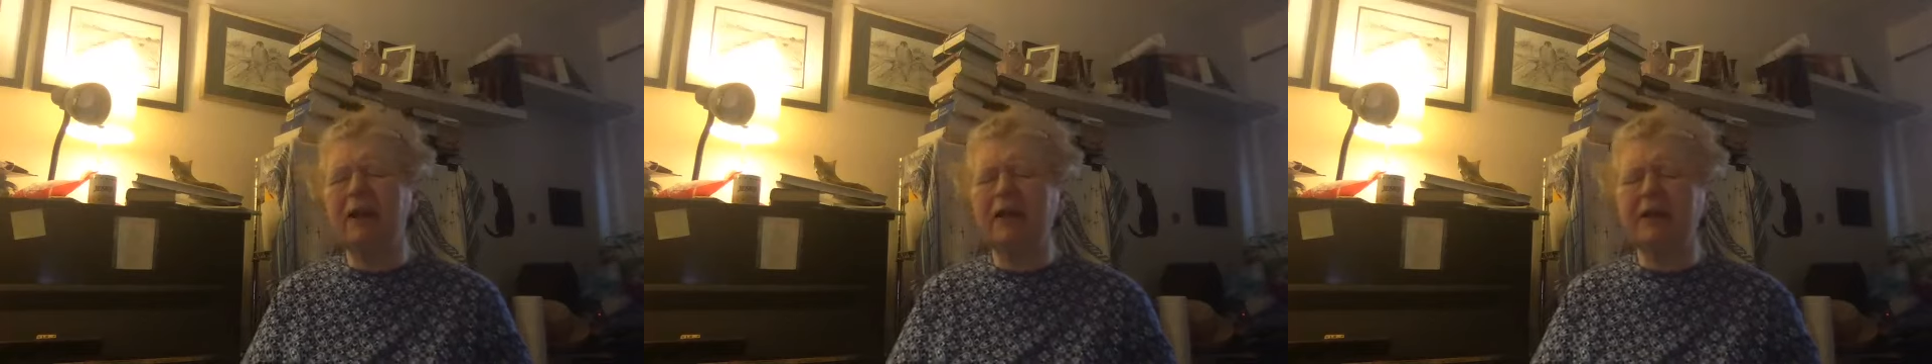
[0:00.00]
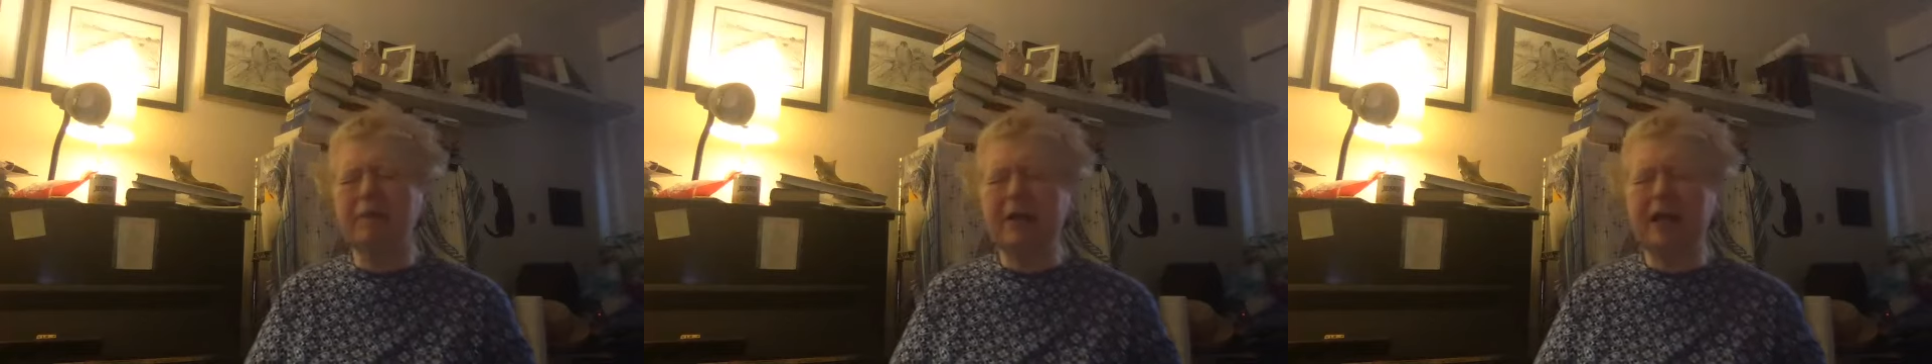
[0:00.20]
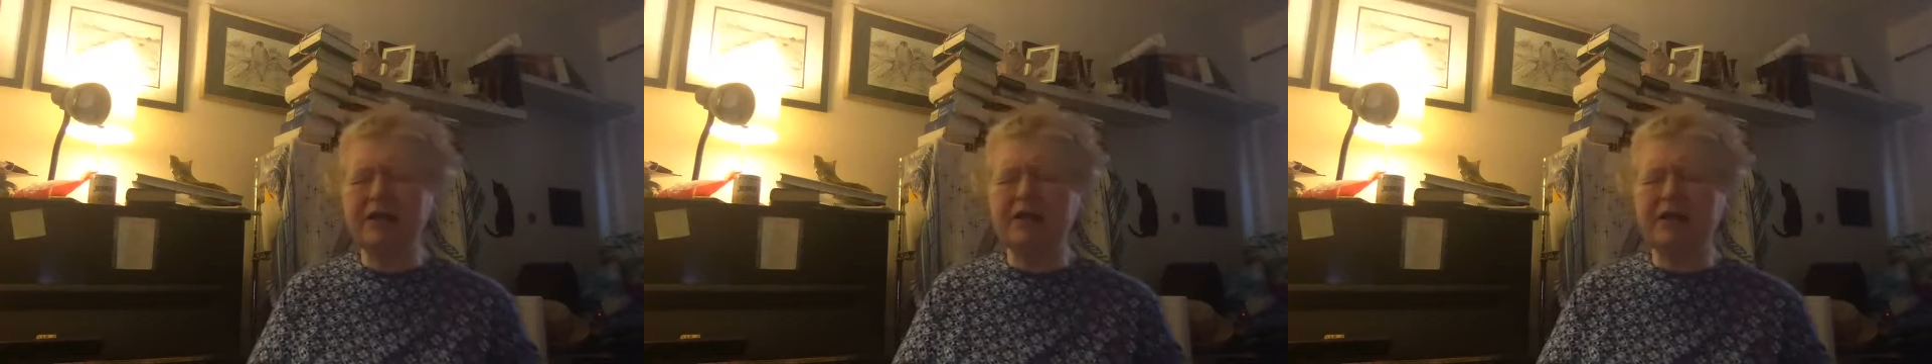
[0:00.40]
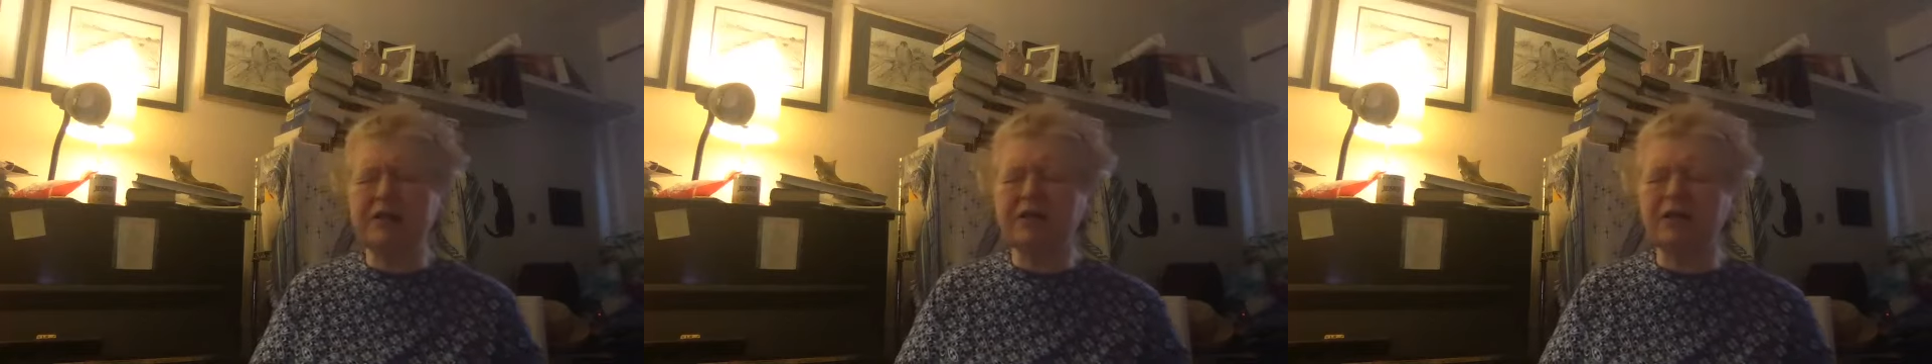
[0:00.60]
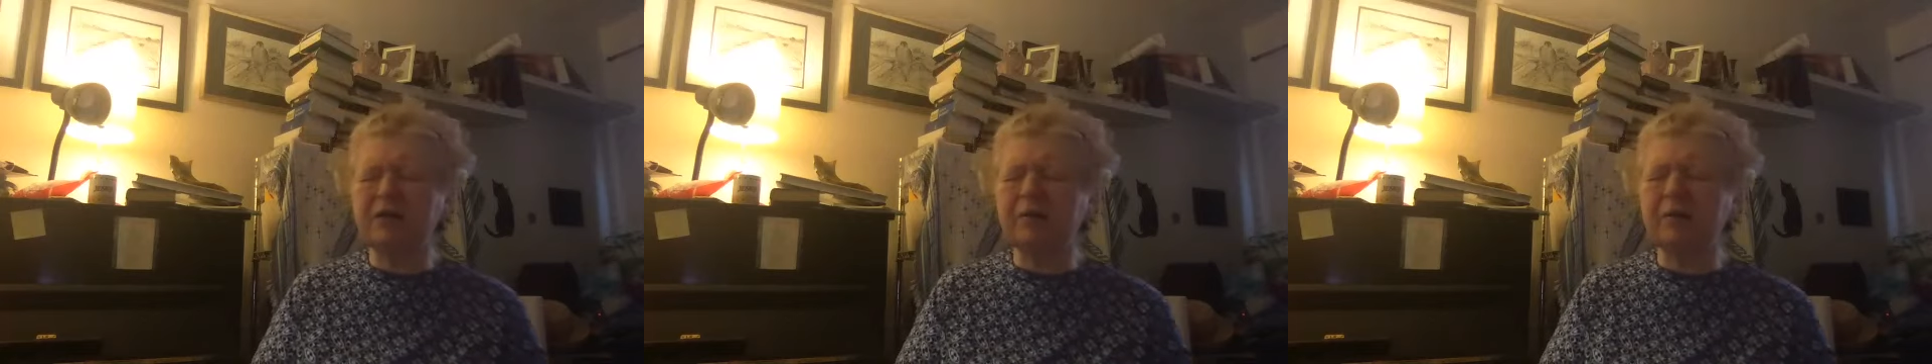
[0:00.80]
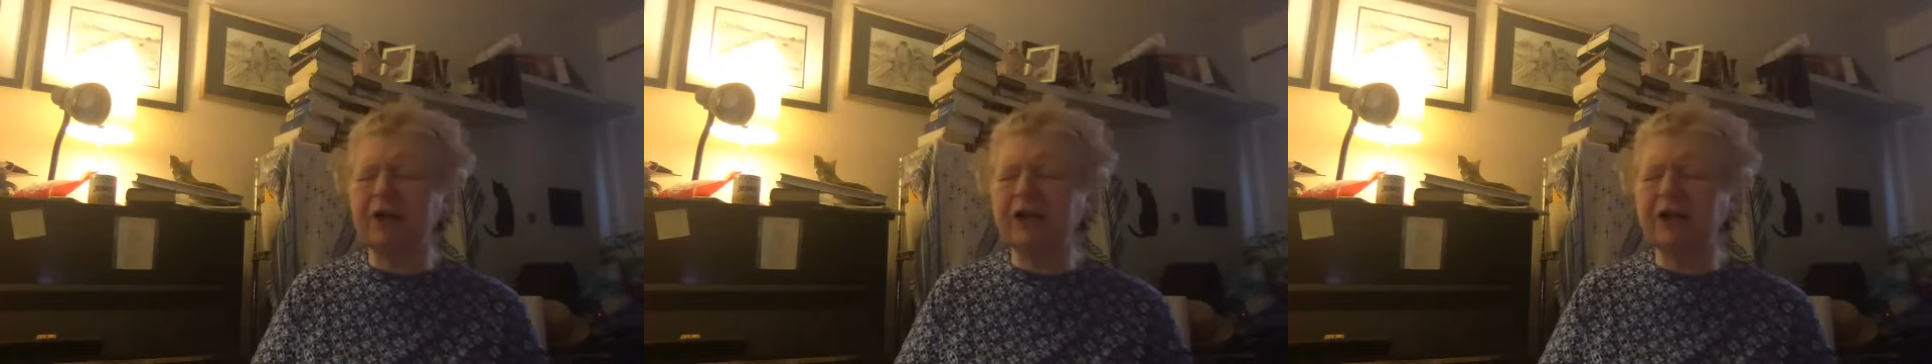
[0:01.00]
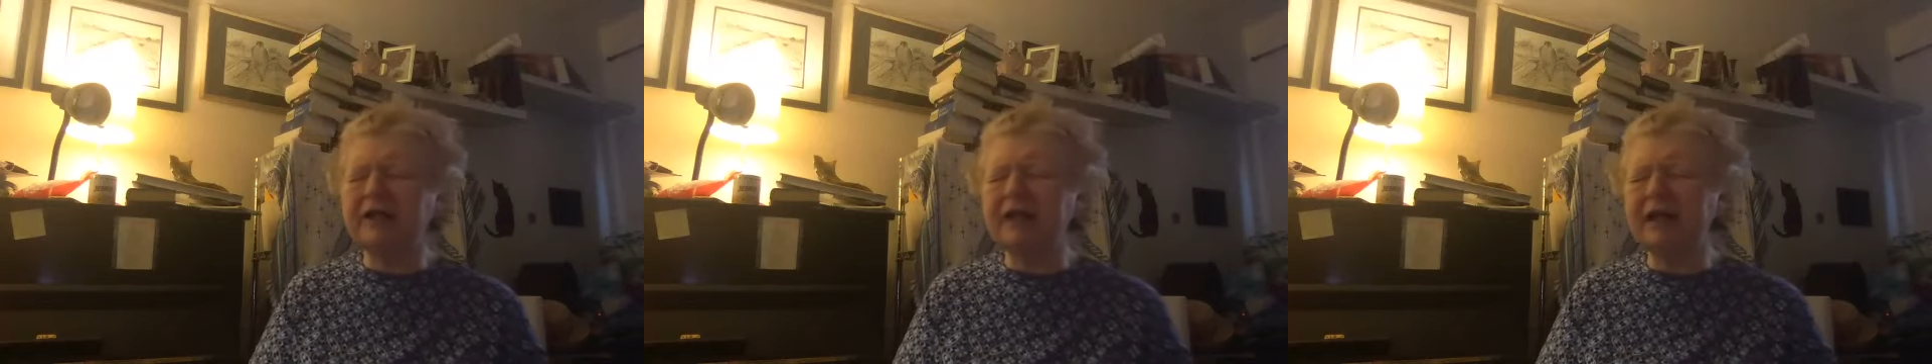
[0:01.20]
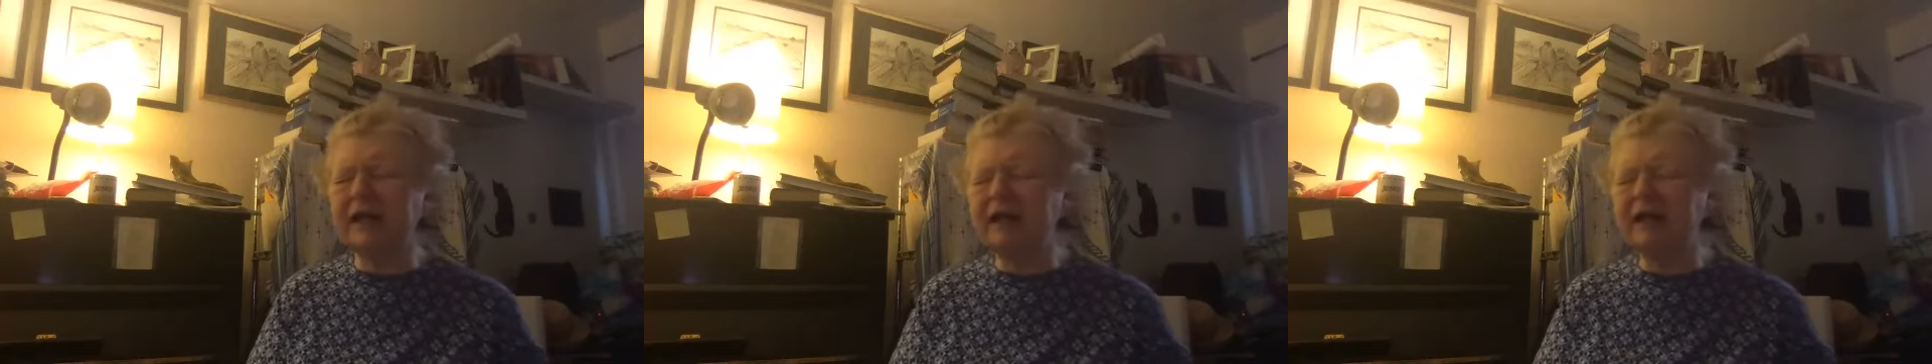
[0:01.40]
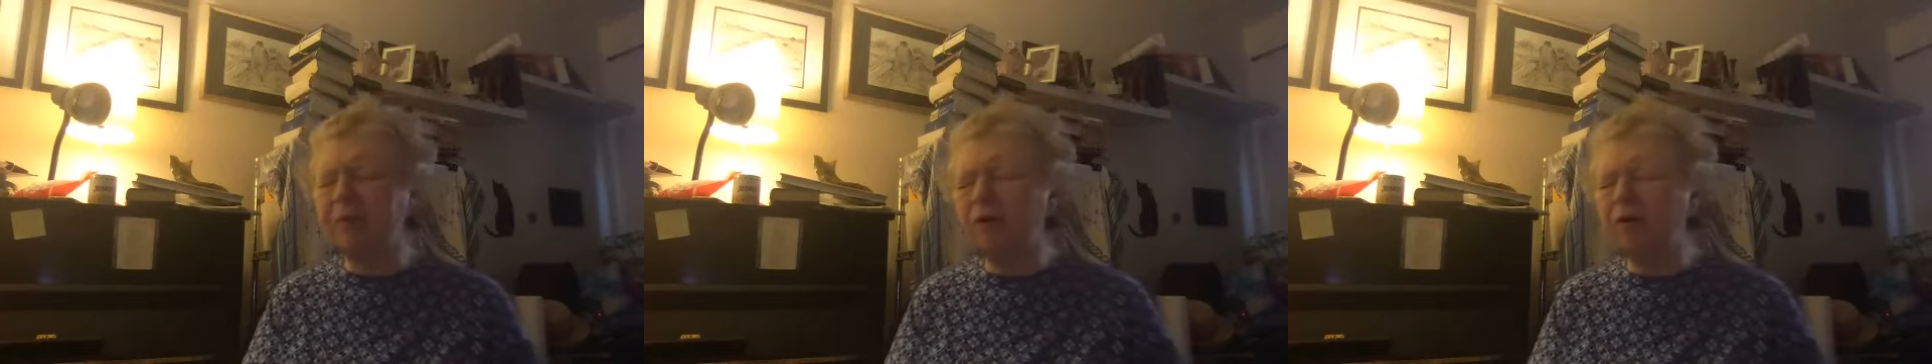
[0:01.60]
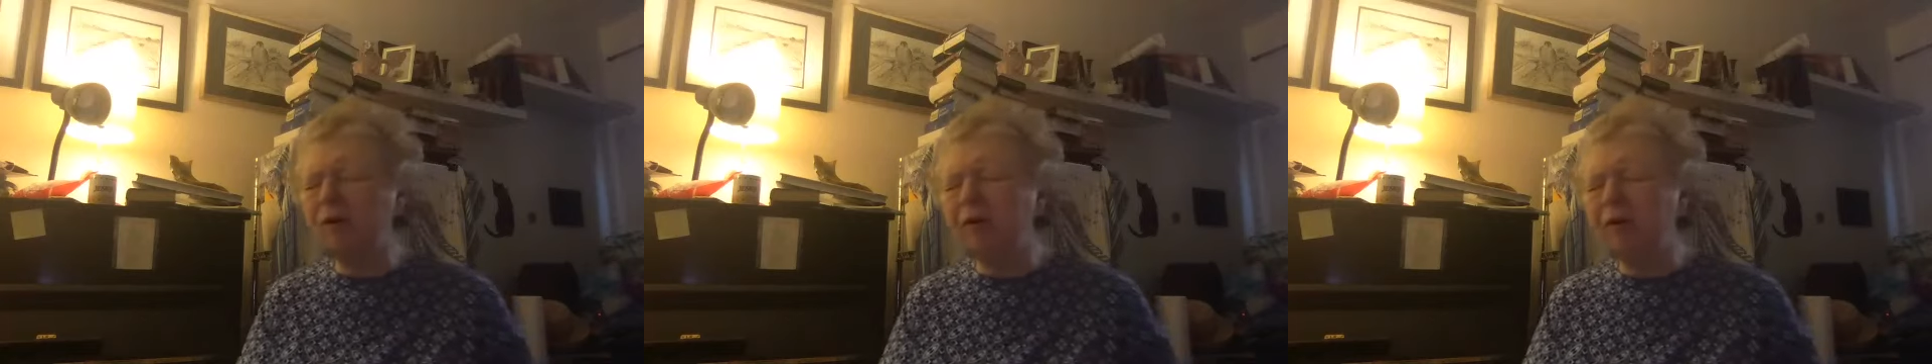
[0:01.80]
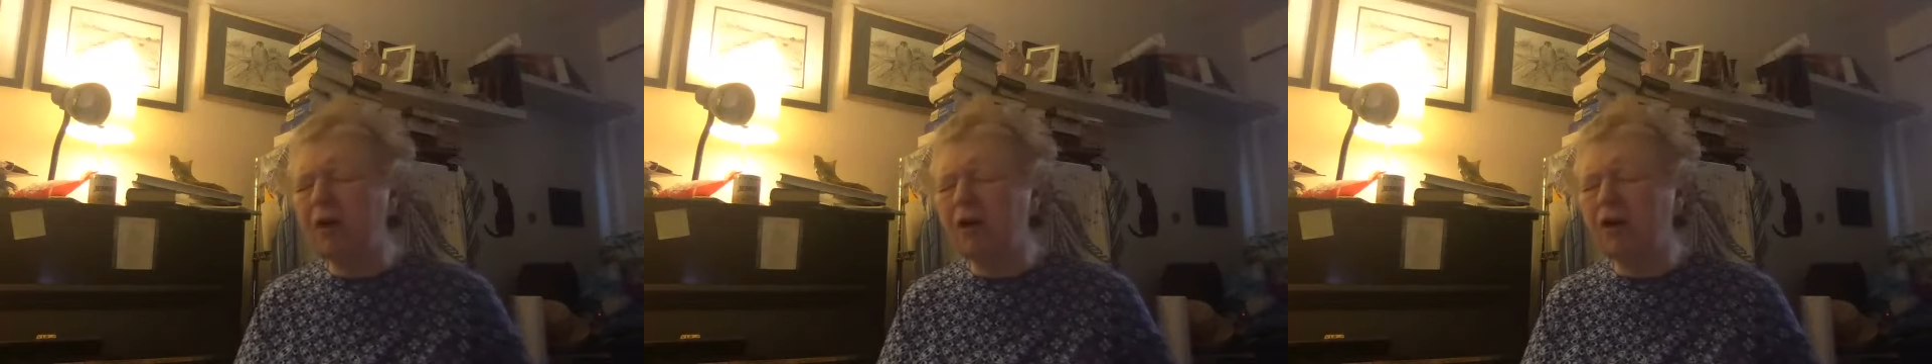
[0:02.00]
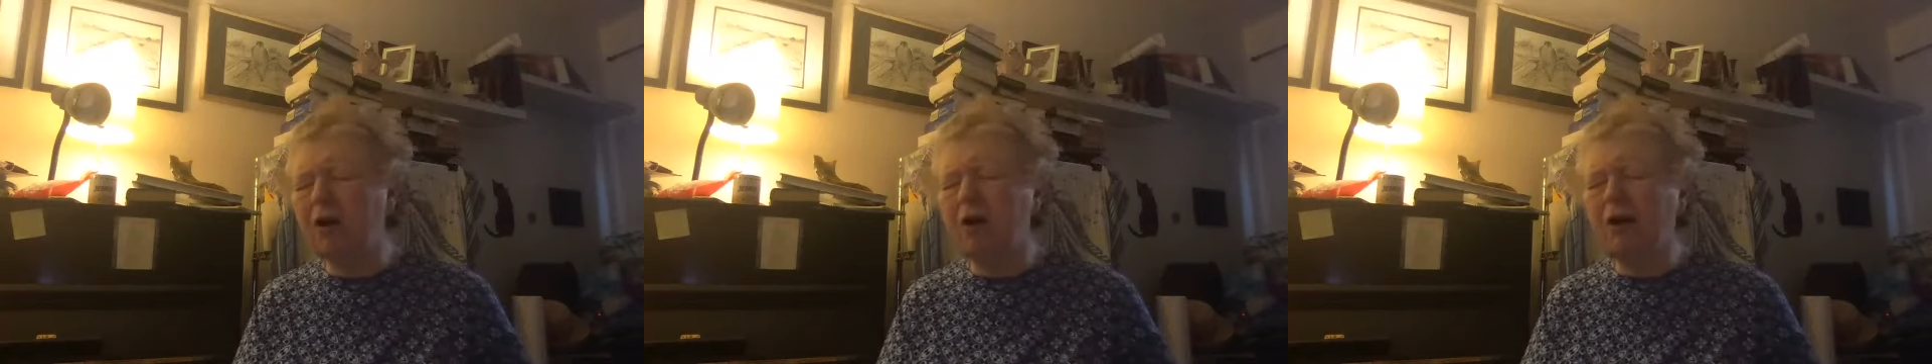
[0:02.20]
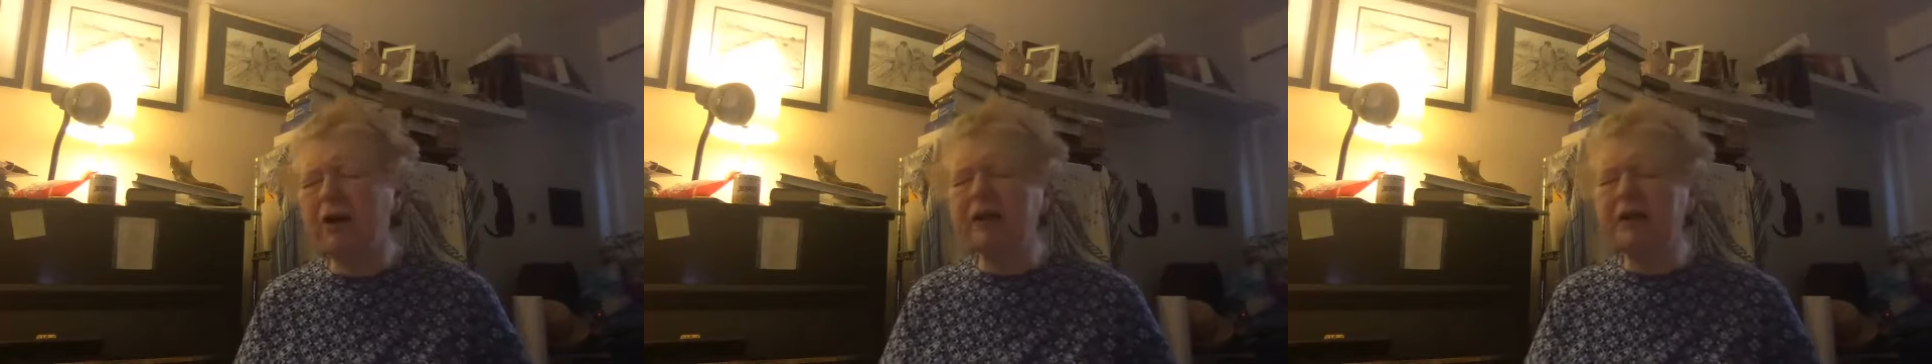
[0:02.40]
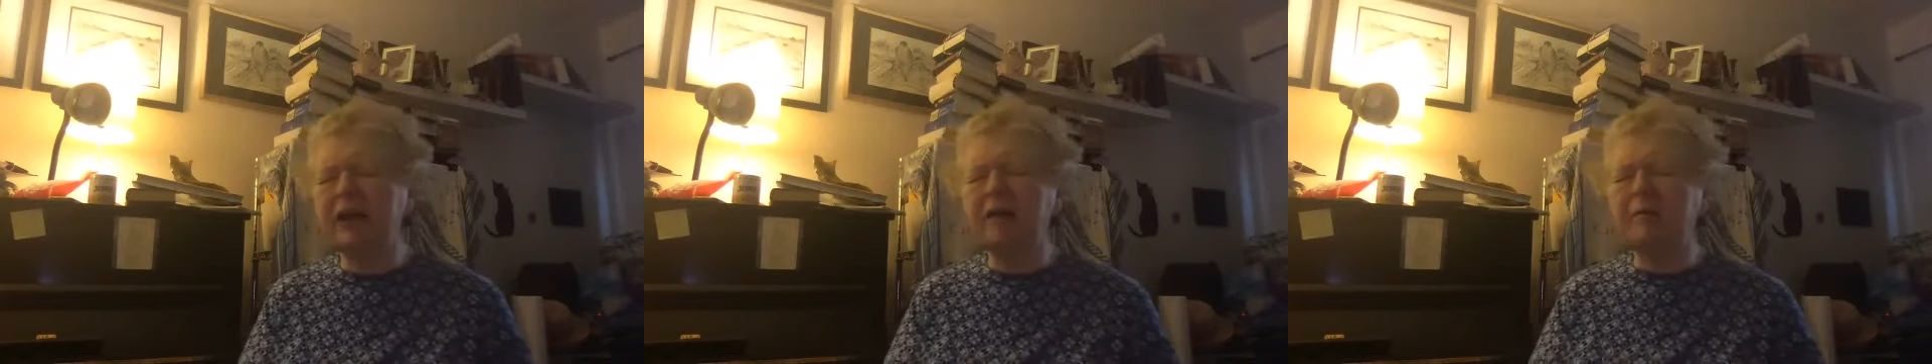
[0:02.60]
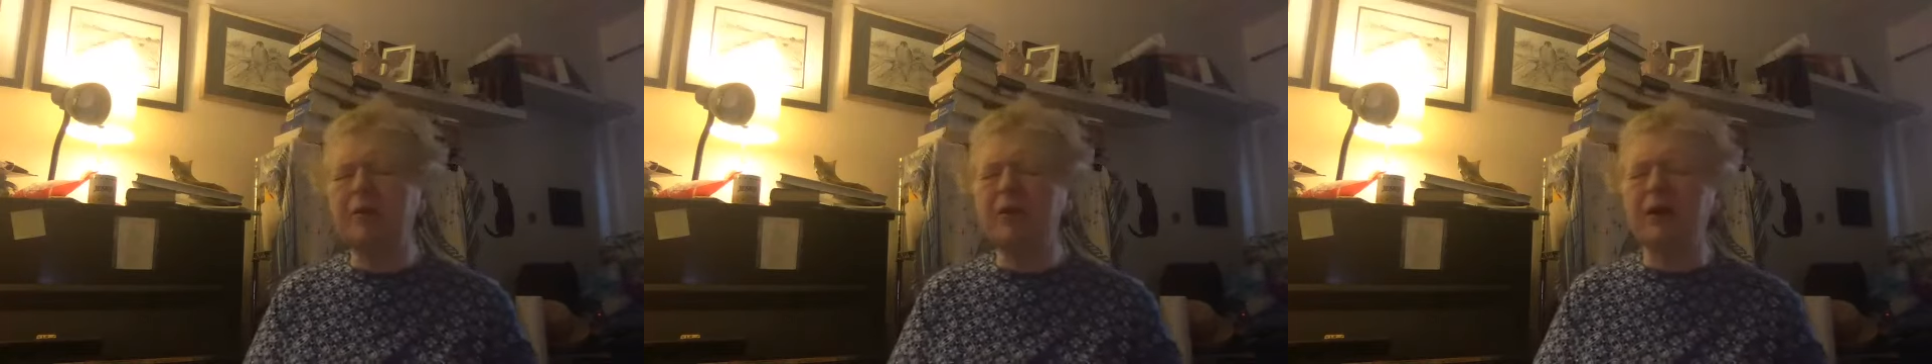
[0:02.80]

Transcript: The pastor's going to bring a table, a card table.